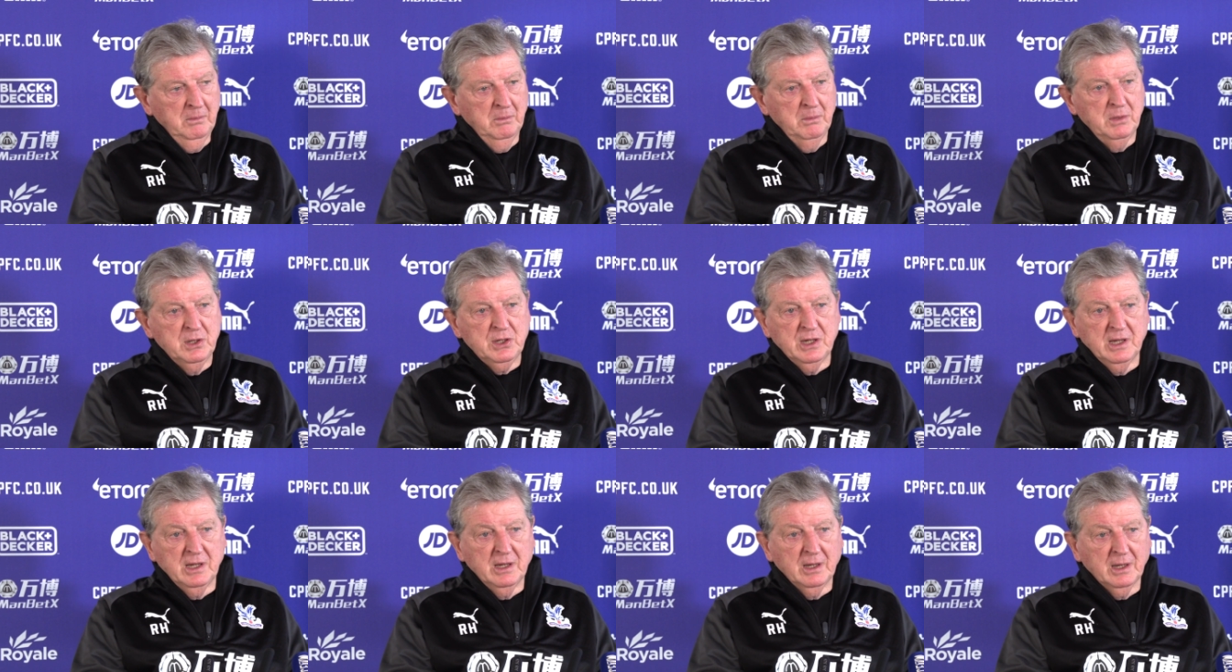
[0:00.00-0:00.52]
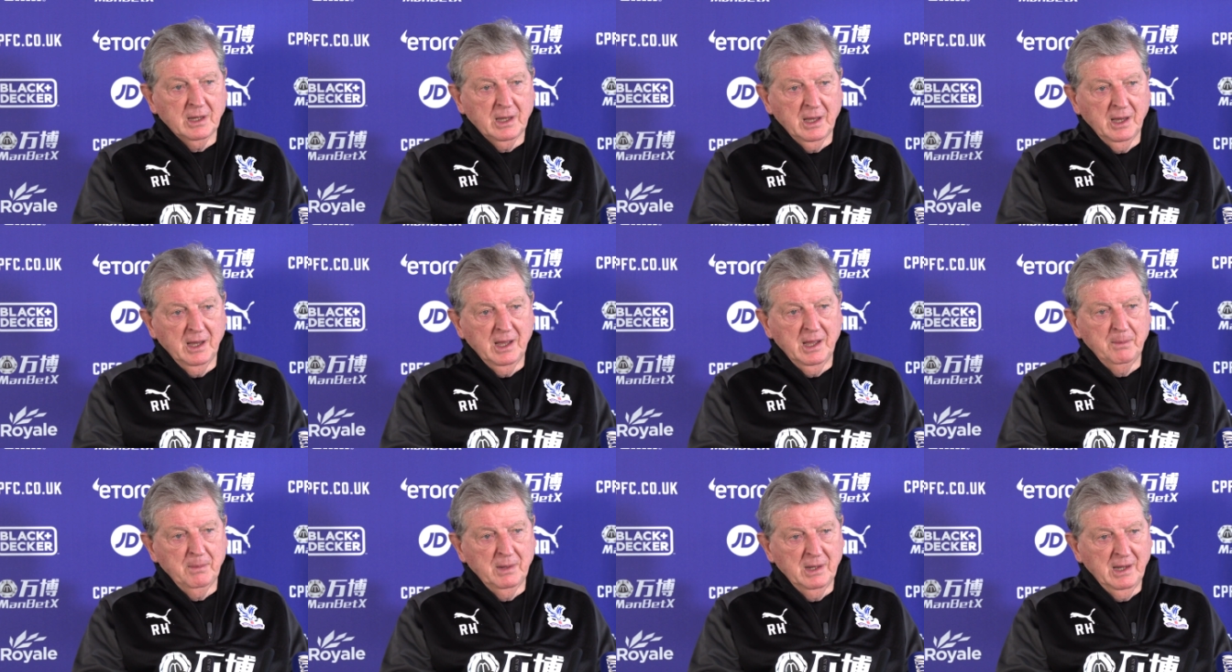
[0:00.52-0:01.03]
Missing a
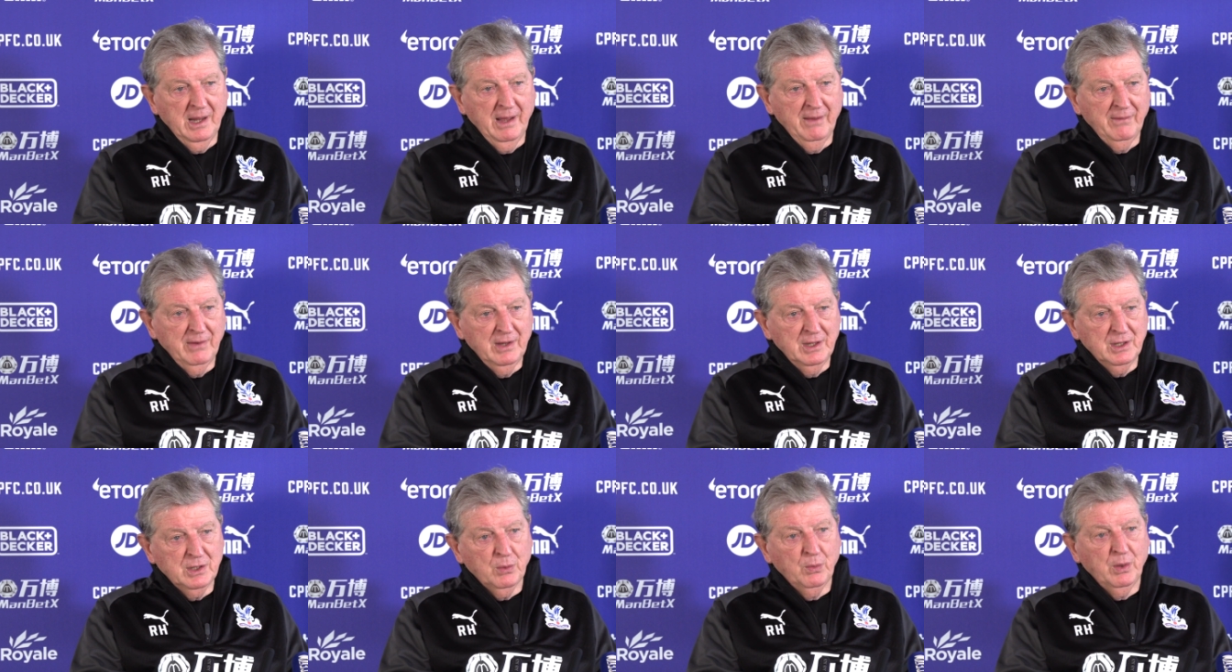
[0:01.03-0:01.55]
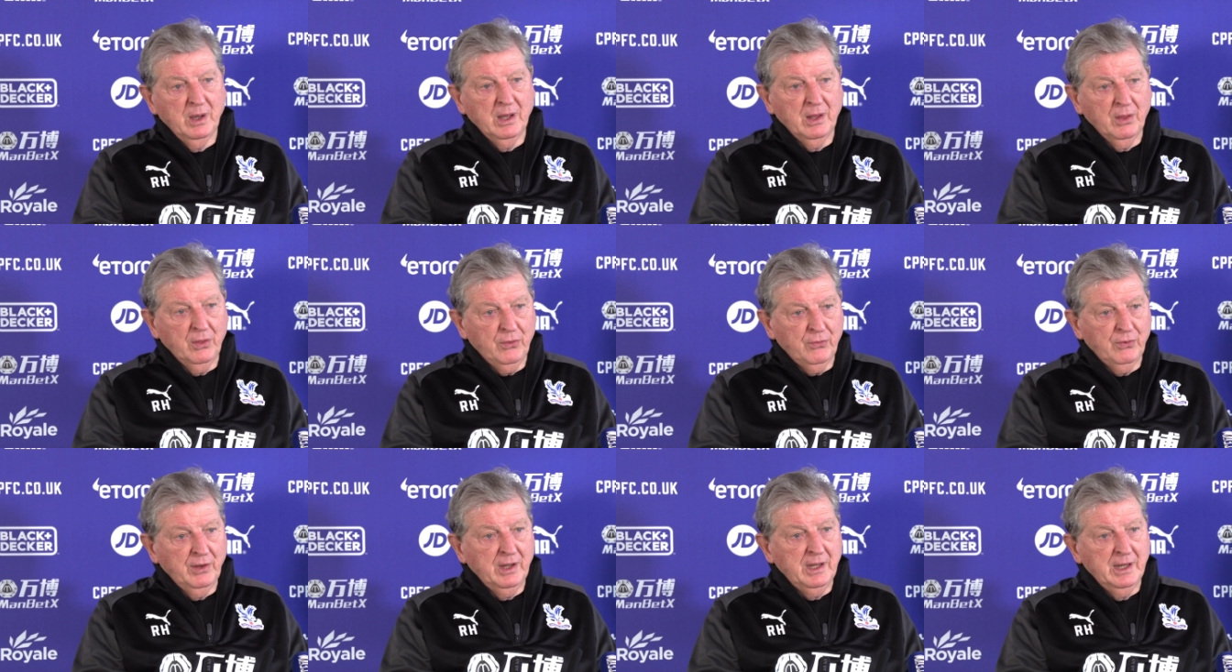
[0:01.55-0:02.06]
game and having to
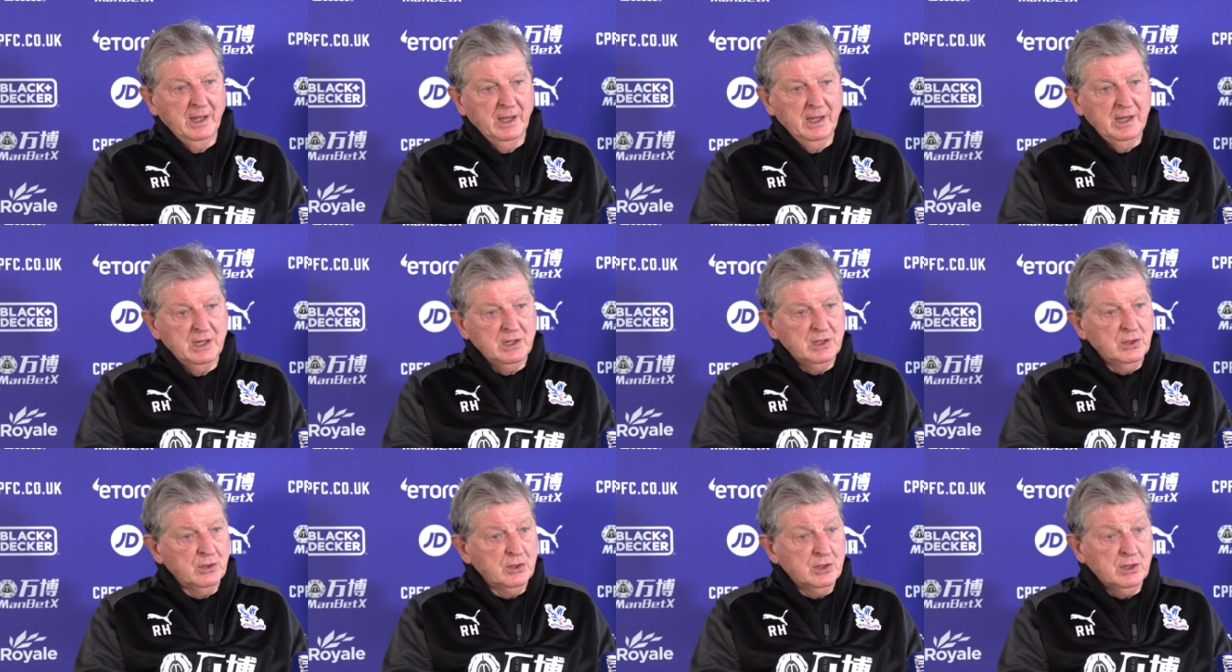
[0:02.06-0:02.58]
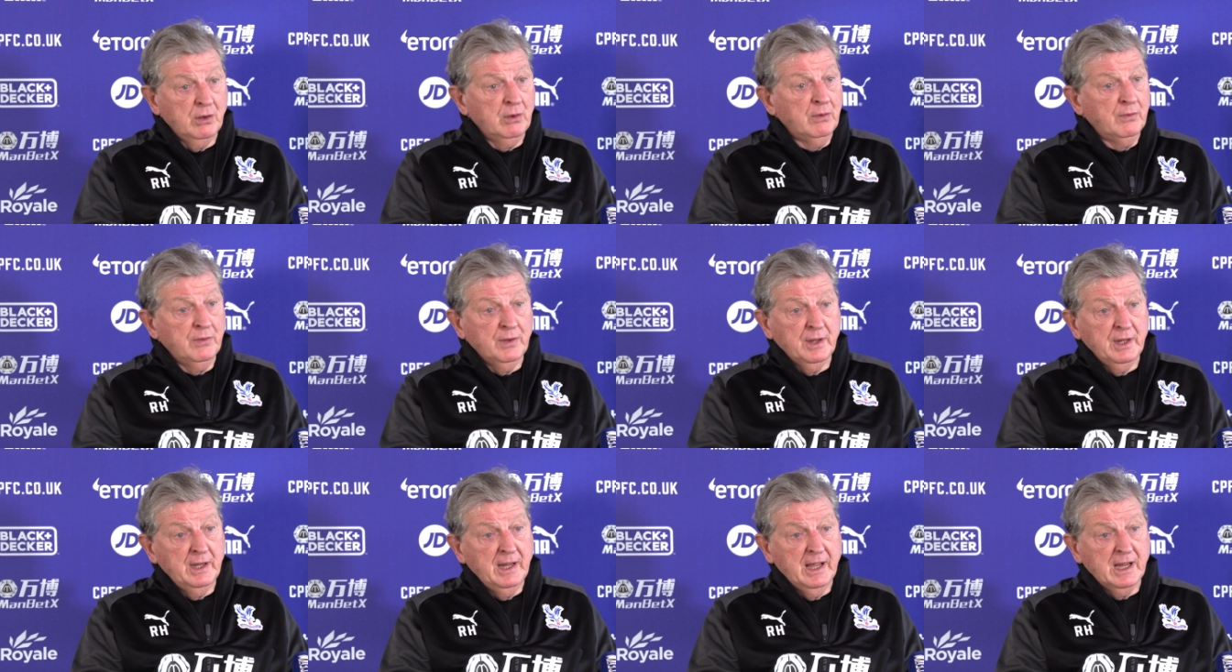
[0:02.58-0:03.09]
wait three days or so
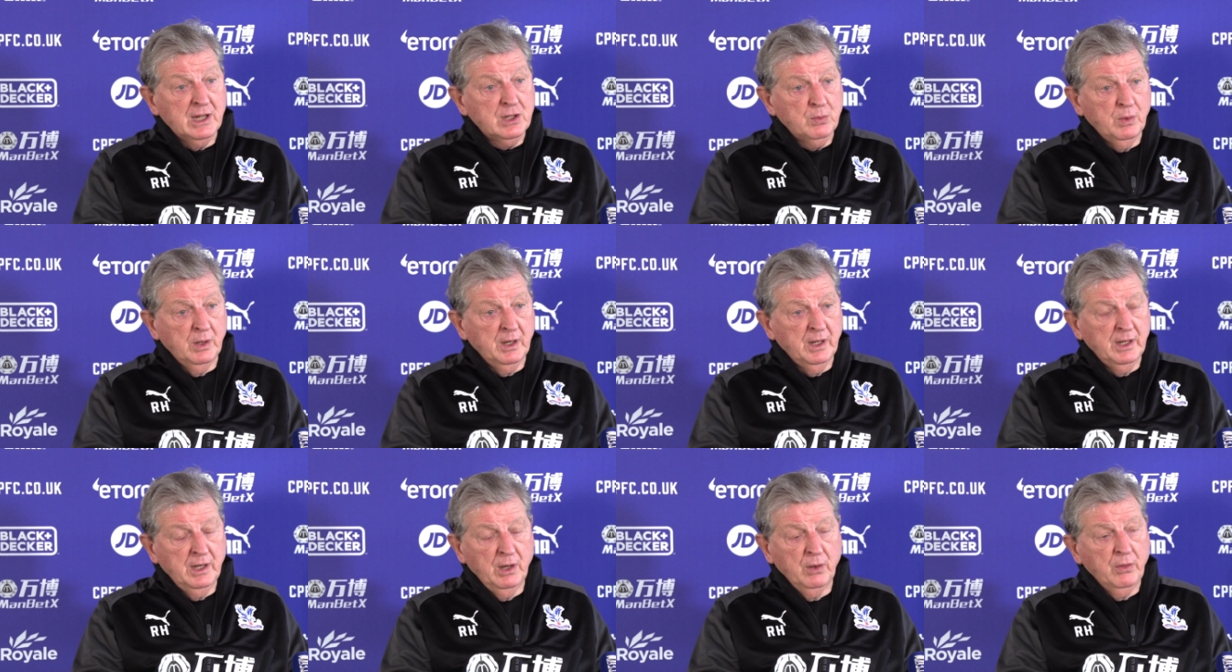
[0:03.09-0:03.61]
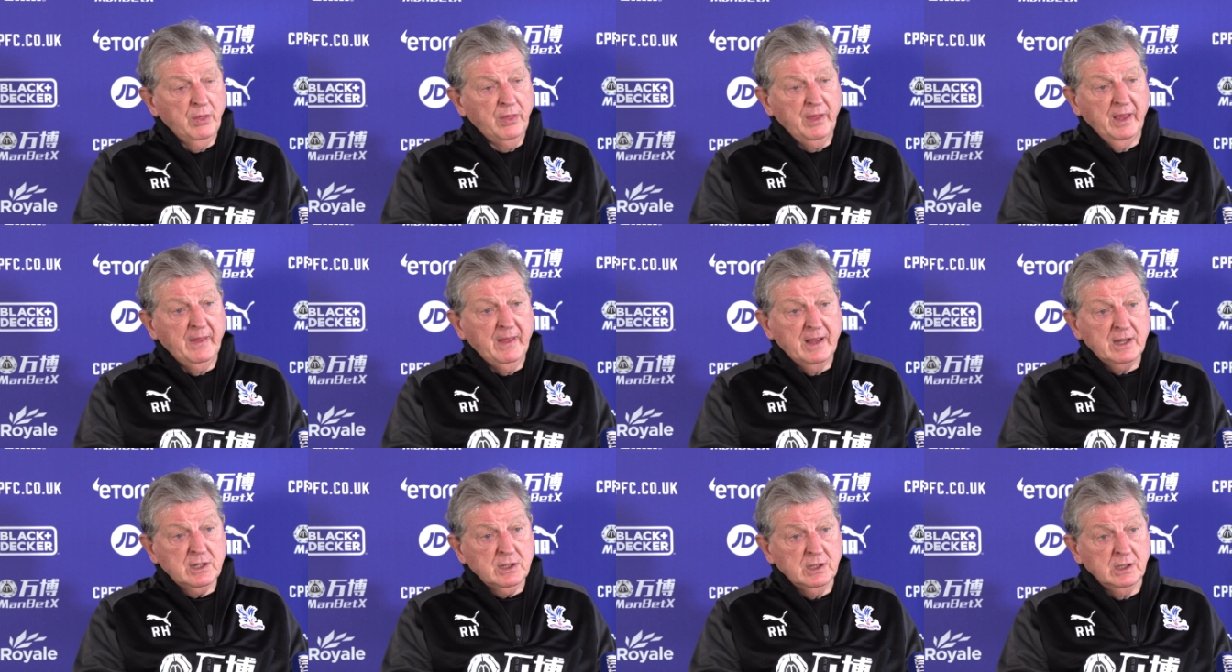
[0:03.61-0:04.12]
for the next one, I don't
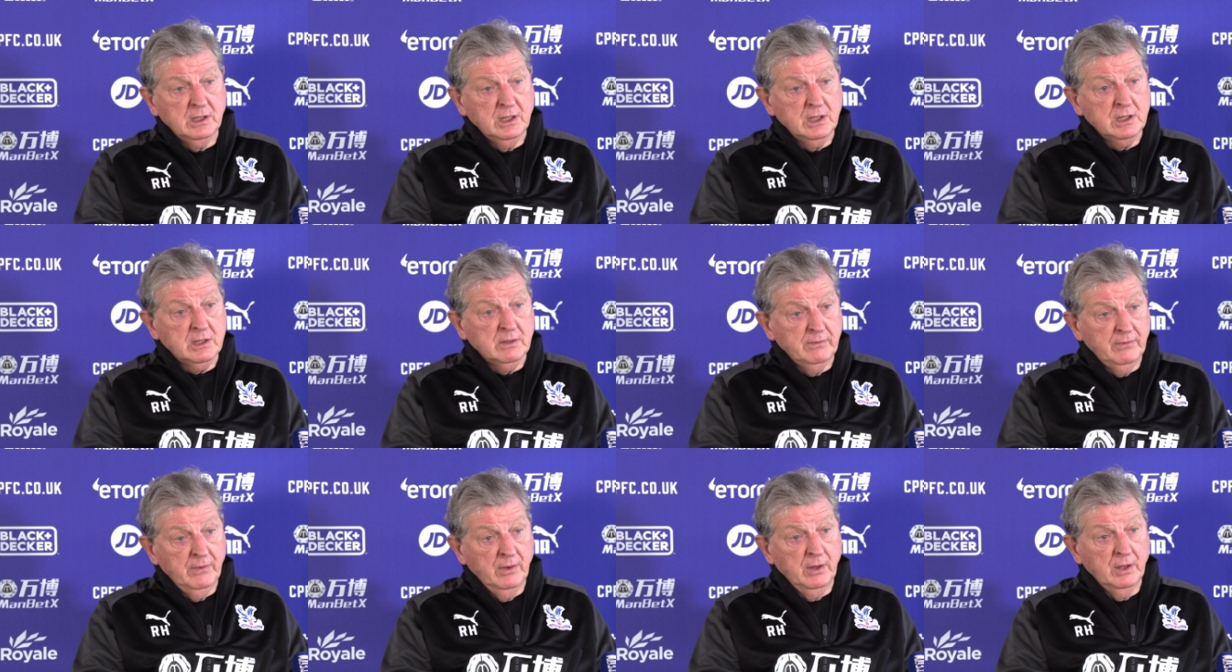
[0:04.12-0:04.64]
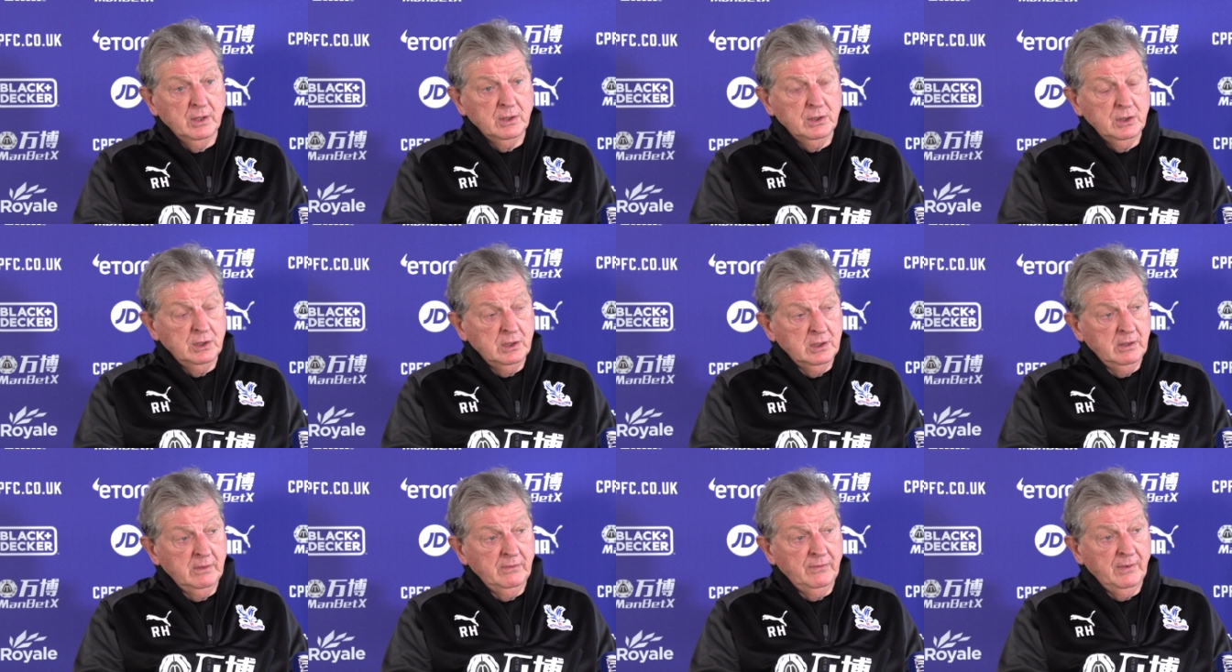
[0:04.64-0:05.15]
think that's a disadvantage.